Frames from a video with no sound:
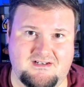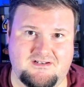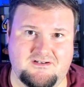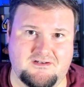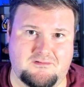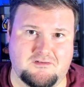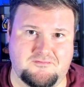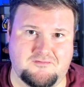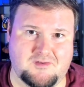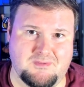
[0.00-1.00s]
you're going to roll
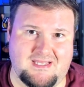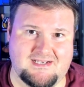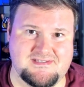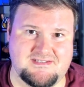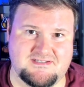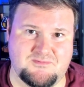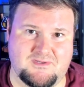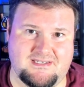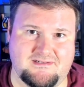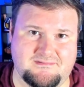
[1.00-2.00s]
4 black and 6
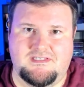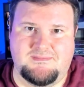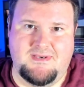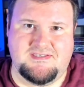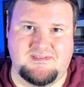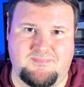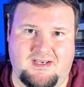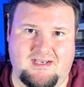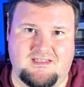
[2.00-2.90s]
white. It's best to pile